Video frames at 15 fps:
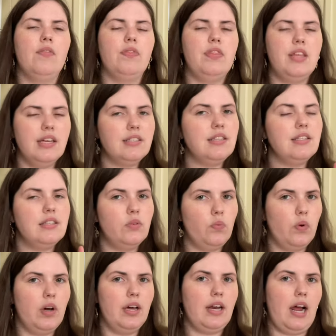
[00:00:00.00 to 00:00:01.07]
This is the
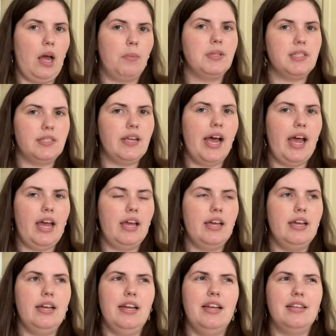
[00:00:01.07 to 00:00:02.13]
one I would
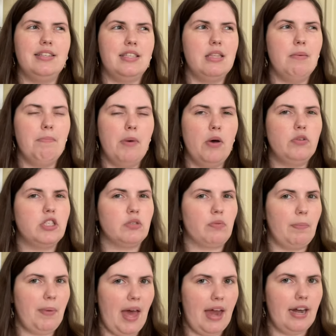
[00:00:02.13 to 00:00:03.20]
say is the most
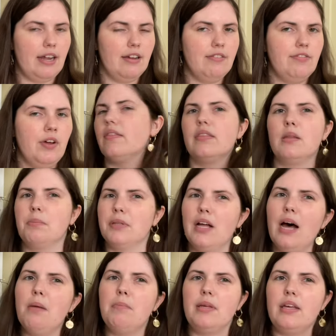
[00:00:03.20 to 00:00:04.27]
repetitive. The
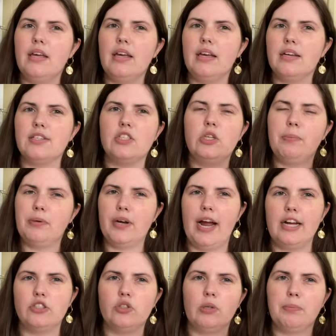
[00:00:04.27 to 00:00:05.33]
plot being a
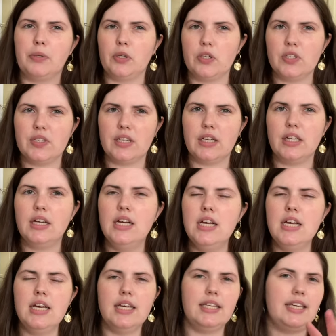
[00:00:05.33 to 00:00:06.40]
supernatural person
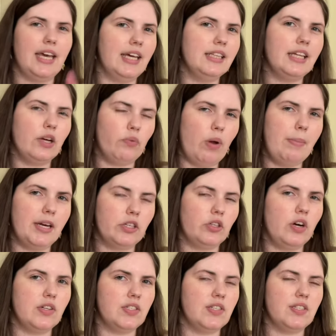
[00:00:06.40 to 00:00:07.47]
killing women
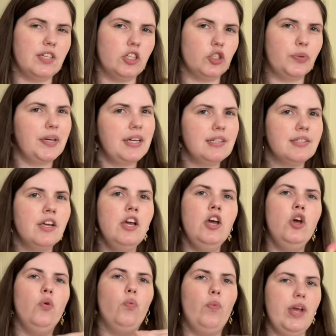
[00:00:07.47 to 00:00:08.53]
across the centuries,
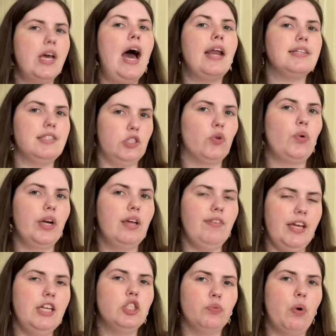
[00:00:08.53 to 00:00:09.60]
we got a story of
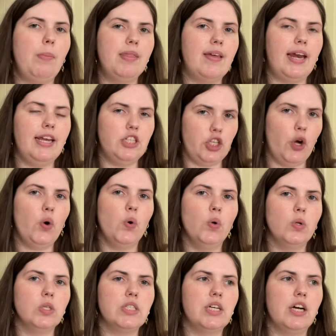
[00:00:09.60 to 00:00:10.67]
each woman that he
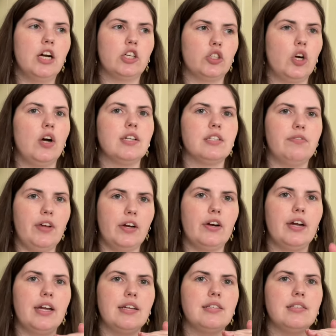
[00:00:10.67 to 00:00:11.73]
told across
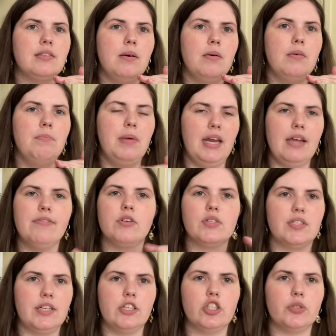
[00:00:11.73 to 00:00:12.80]
various medieval
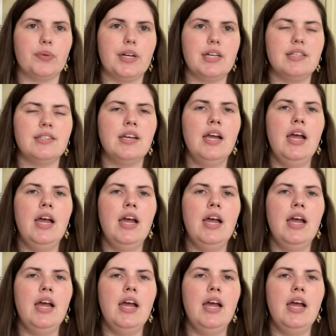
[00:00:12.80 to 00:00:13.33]
centuries.